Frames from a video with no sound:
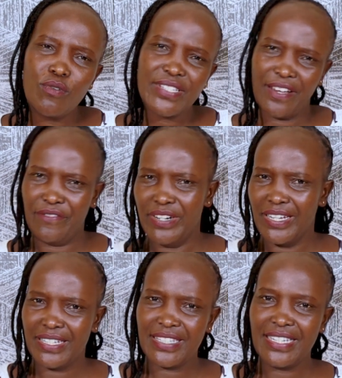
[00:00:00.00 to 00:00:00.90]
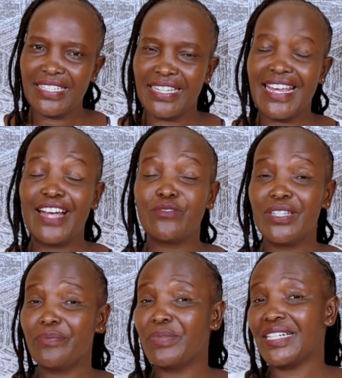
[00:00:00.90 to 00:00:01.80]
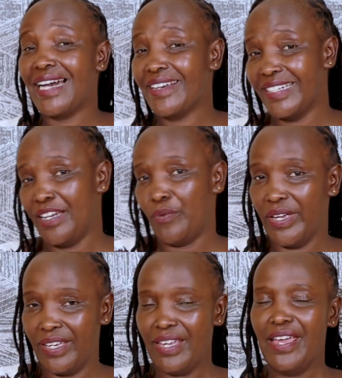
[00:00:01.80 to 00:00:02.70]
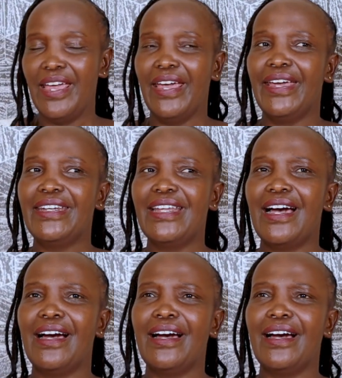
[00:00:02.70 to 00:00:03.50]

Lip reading: owls are very excited? They're actually being carried away. And